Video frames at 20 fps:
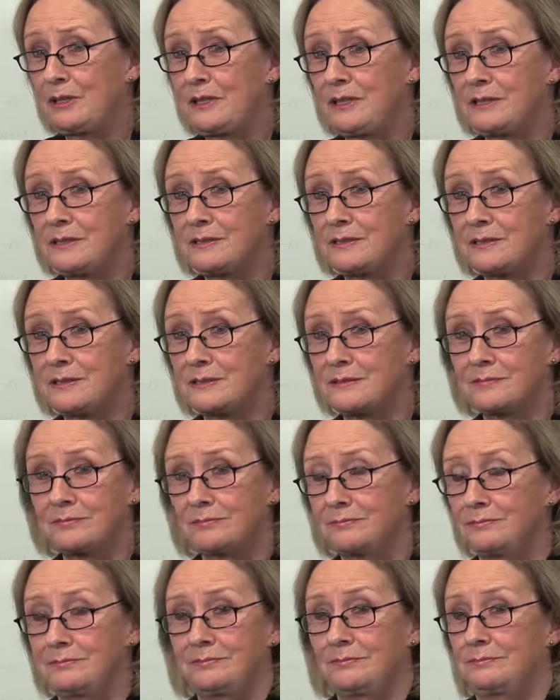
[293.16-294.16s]

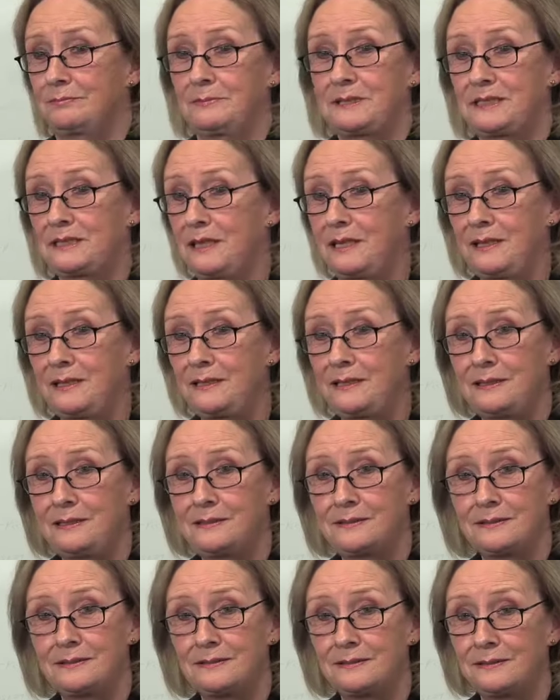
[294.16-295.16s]
everything's
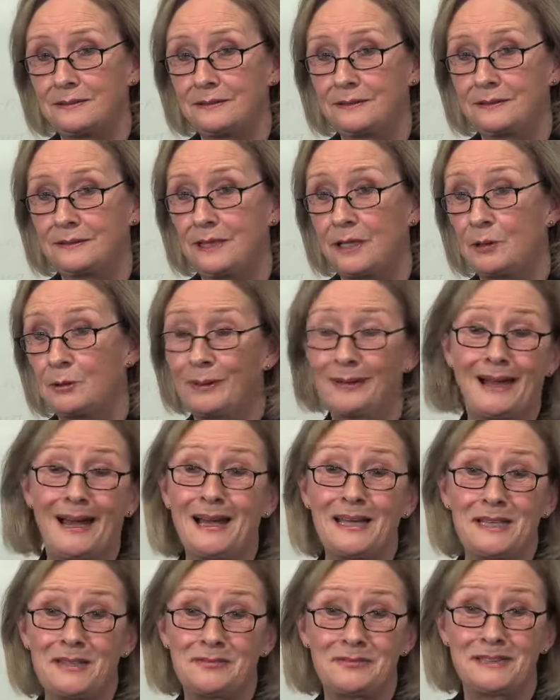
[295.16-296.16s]
Mercedes and,
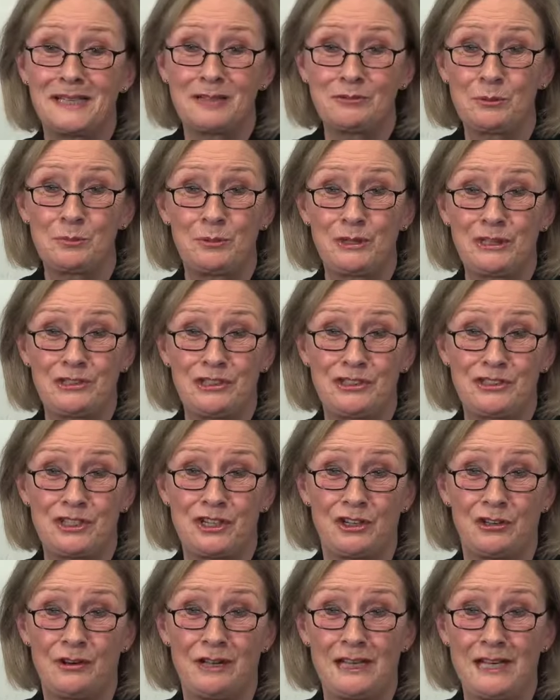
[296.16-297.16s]
well, I even have a
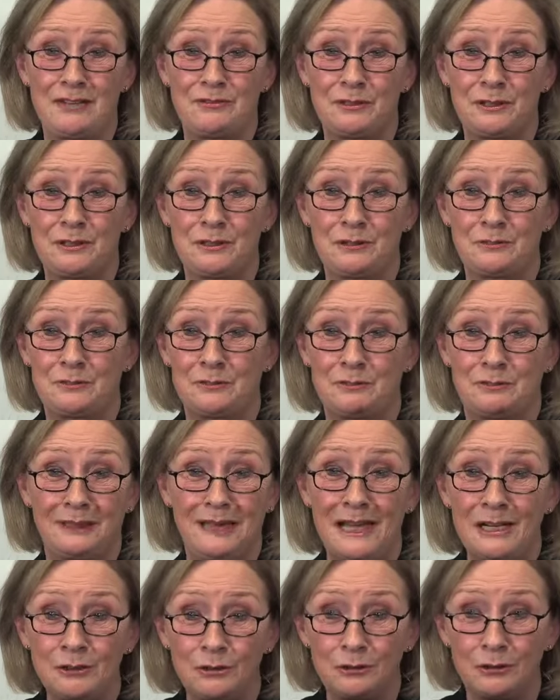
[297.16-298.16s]
British car. I have a
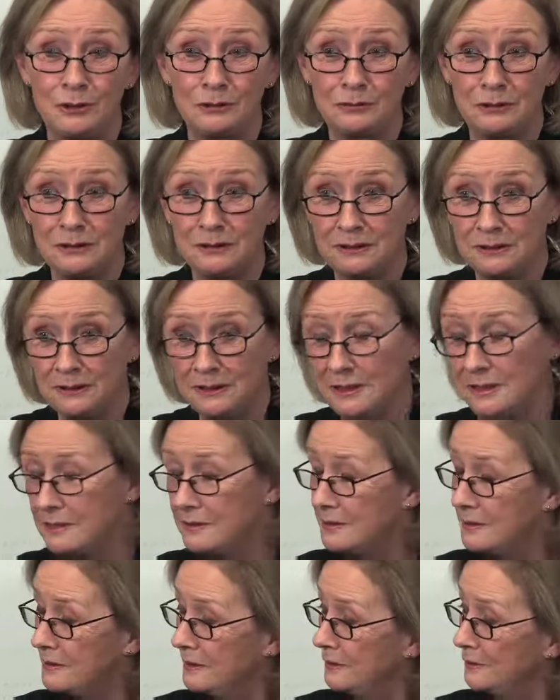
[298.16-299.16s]
Land Rover.
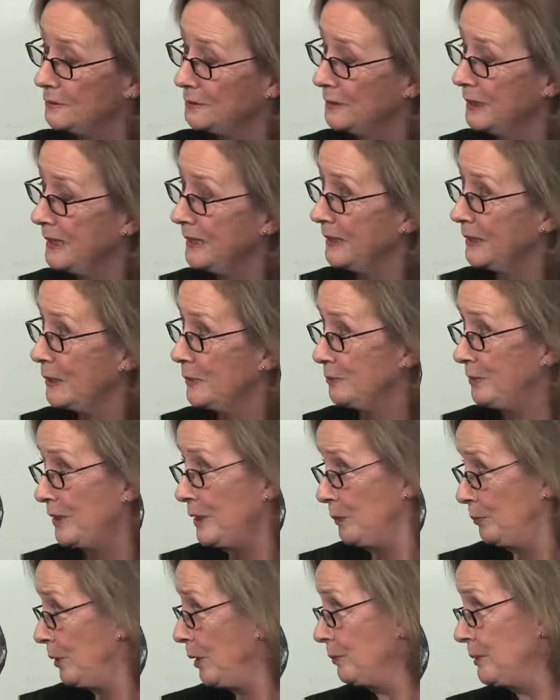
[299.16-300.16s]
So,
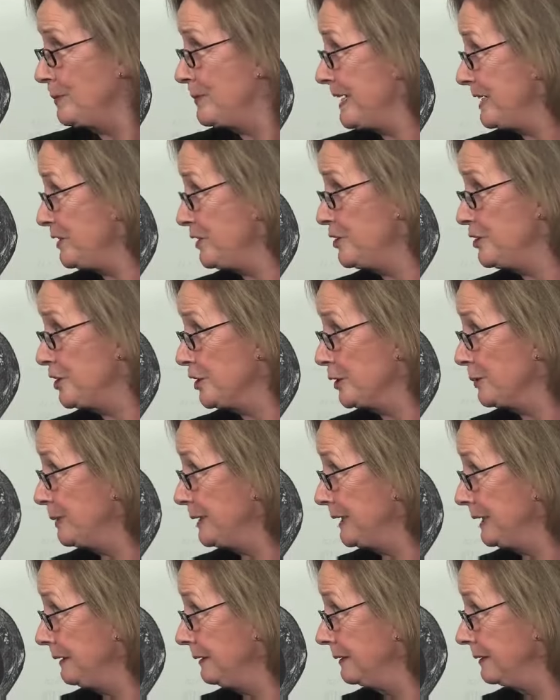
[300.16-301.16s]
but they're probably made in
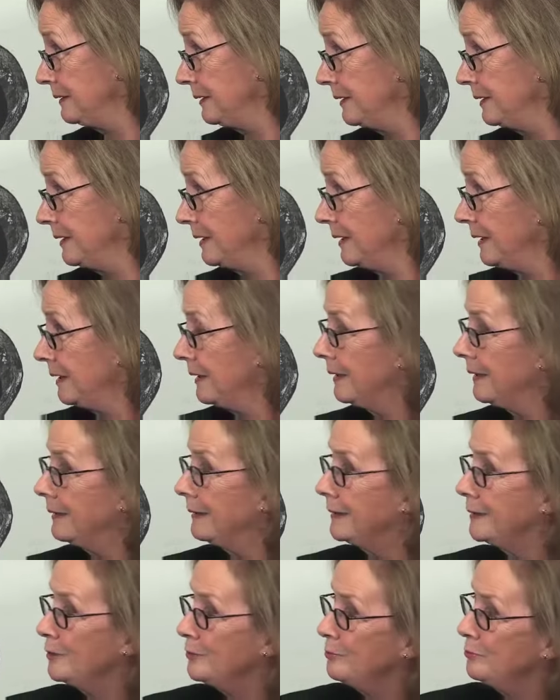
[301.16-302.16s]
Germany.
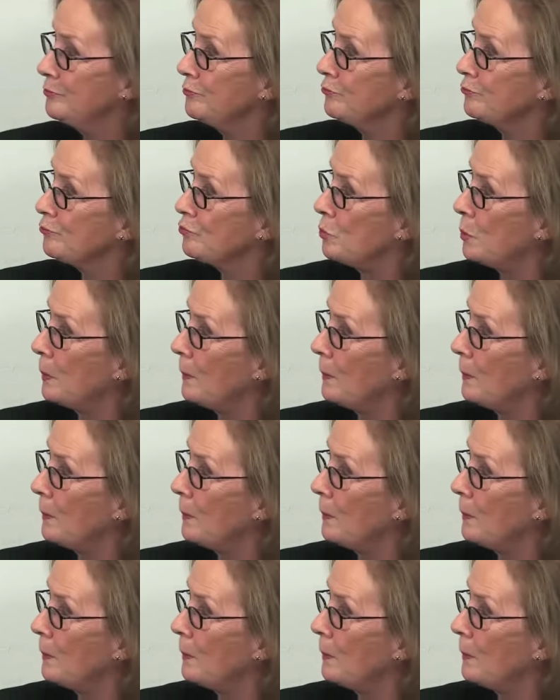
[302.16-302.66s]
Um, well, if, um, if, you